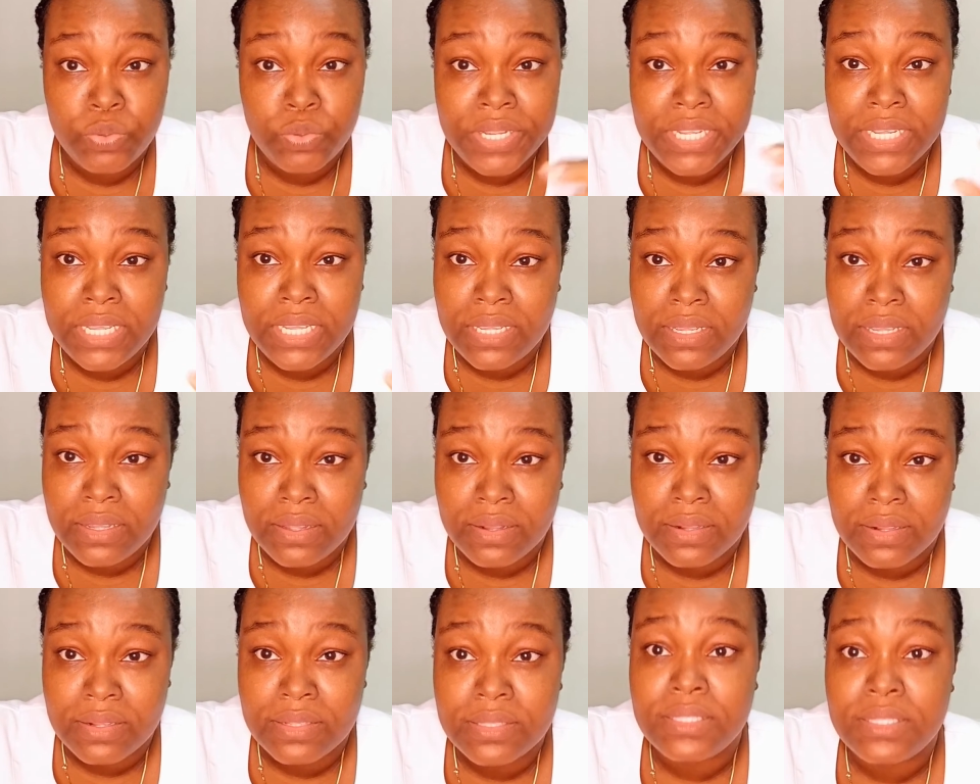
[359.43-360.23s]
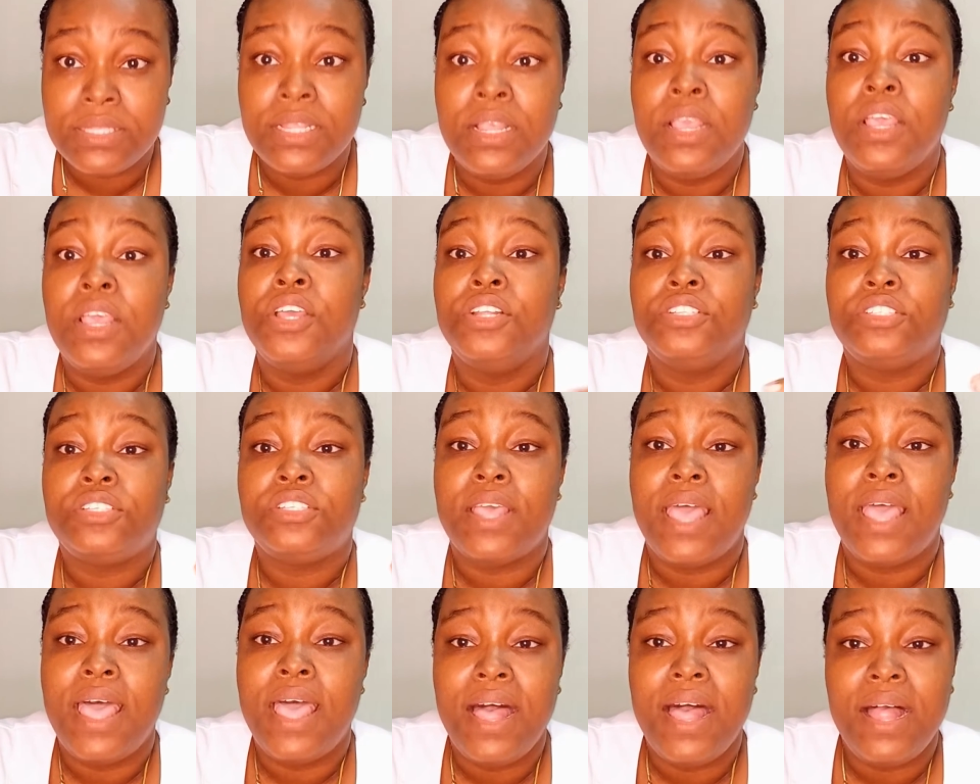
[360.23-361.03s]
Kegels to
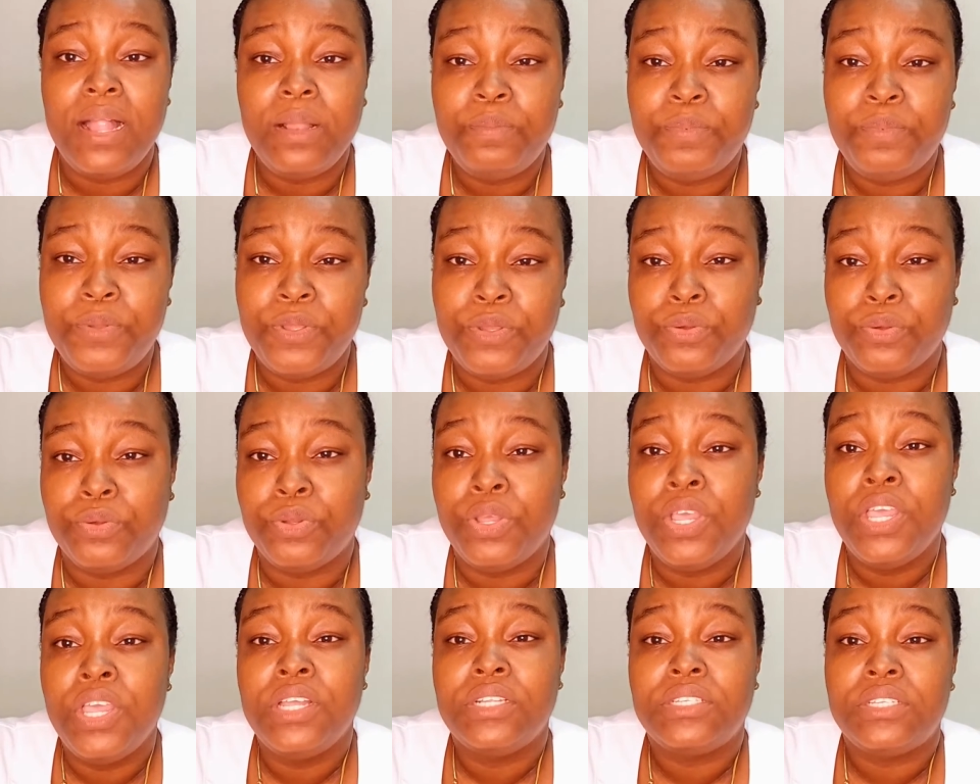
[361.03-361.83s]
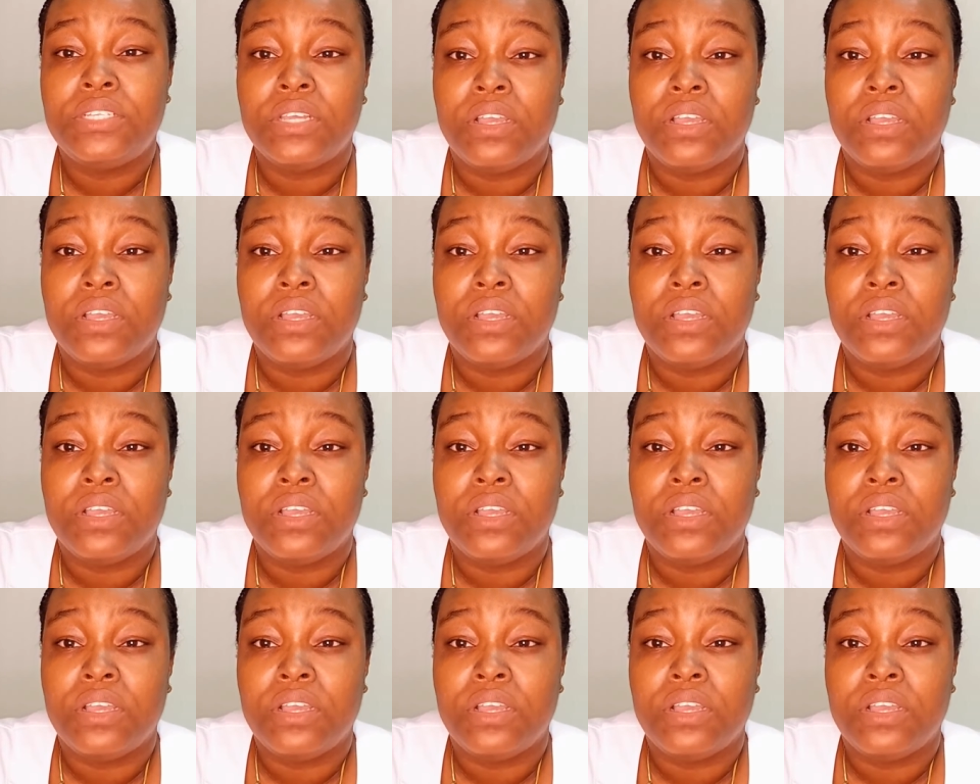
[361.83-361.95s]
help you to